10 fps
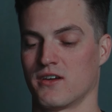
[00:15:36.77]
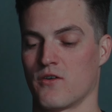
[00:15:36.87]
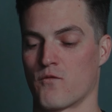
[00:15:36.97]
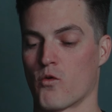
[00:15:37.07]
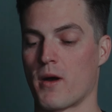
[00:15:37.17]

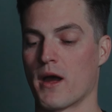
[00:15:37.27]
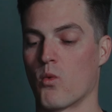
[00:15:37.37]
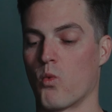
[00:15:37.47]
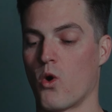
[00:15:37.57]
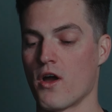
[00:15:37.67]
For by
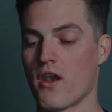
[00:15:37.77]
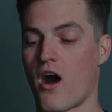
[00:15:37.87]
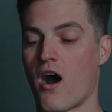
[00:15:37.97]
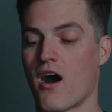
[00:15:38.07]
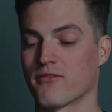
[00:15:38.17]
one
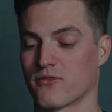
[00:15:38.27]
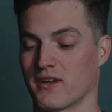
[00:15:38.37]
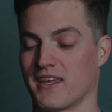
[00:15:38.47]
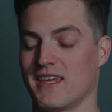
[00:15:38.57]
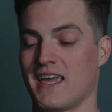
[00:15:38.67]

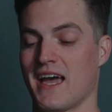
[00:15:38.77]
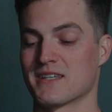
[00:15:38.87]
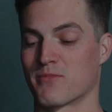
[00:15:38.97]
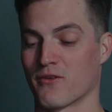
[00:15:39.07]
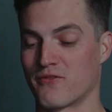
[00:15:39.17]
offering he has
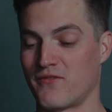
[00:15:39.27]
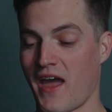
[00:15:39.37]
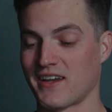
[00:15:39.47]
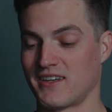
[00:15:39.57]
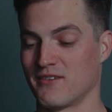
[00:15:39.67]

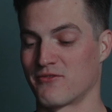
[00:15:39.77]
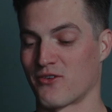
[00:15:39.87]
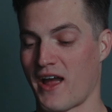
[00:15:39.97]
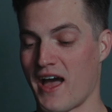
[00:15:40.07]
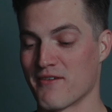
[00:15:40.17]
perfected
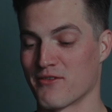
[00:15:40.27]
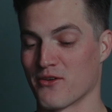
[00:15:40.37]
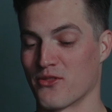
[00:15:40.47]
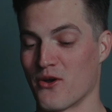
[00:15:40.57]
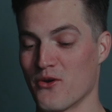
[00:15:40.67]
forever
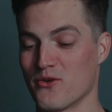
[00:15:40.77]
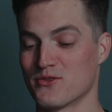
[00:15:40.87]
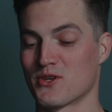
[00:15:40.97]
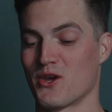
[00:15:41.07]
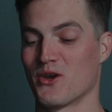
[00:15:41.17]

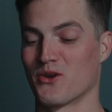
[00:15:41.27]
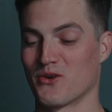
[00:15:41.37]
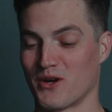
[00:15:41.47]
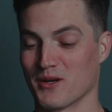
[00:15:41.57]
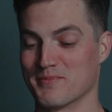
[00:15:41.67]
those who
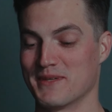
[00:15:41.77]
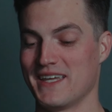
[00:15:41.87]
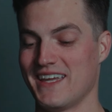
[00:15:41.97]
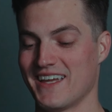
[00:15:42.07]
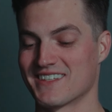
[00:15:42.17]
are
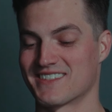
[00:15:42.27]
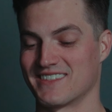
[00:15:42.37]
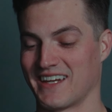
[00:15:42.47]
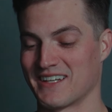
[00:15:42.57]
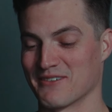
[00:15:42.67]
being
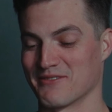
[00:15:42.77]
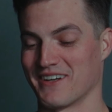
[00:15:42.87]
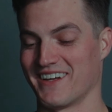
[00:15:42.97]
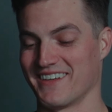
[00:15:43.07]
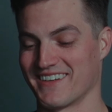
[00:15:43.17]

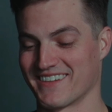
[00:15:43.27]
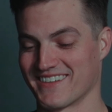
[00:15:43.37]
sanctified.